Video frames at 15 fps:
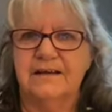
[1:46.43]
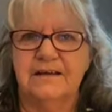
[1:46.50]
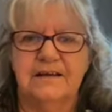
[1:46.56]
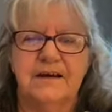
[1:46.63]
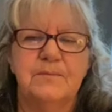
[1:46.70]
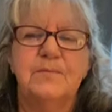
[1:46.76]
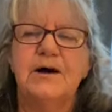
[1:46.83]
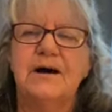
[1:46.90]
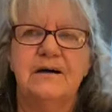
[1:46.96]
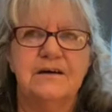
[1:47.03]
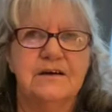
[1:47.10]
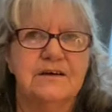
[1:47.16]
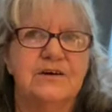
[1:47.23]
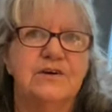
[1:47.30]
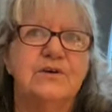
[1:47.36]
And I'm
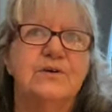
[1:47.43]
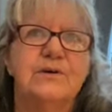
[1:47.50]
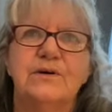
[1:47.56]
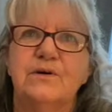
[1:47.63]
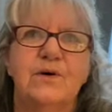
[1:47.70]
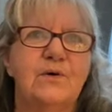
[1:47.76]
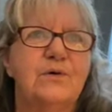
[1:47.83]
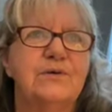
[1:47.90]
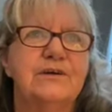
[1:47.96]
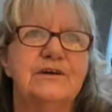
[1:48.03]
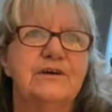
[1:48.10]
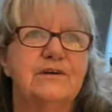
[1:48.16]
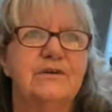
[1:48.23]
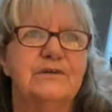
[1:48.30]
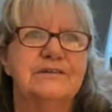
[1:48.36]
hugging her and holding
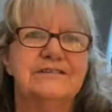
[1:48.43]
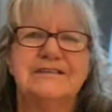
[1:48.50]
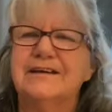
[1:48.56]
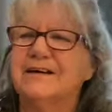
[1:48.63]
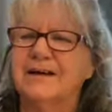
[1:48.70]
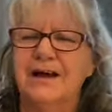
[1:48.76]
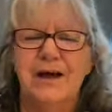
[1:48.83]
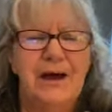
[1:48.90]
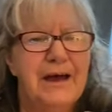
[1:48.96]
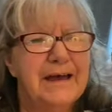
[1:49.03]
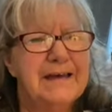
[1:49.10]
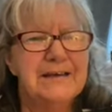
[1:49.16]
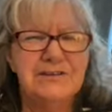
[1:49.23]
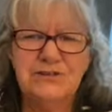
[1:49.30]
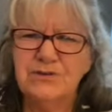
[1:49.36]
her and saying,
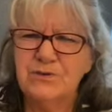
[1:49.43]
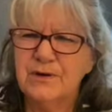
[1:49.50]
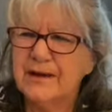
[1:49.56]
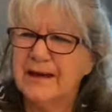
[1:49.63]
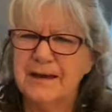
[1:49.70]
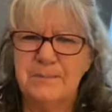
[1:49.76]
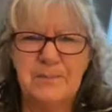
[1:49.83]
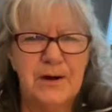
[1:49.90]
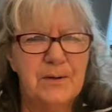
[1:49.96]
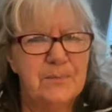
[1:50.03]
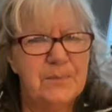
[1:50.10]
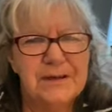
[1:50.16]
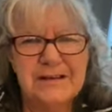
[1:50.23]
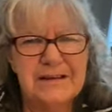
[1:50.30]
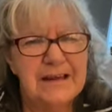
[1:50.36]
it's okay,
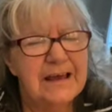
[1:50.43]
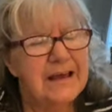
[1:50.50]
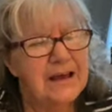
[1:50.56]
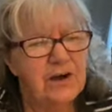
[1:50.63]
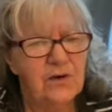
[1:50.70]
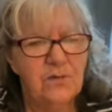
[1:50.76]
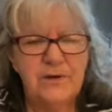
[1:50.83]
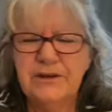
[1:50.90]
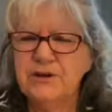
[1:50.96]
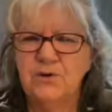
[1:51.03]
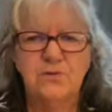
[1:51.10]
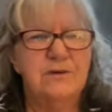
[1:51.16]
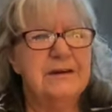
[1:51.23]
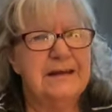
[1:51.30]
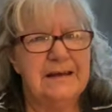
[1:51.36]
Mom, it, we
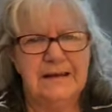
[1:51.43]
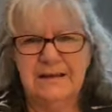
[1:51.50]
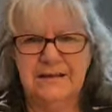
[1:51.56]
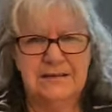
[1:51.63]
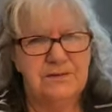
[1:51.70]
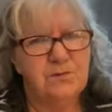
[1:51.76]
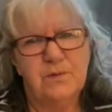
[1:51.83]
don't need it.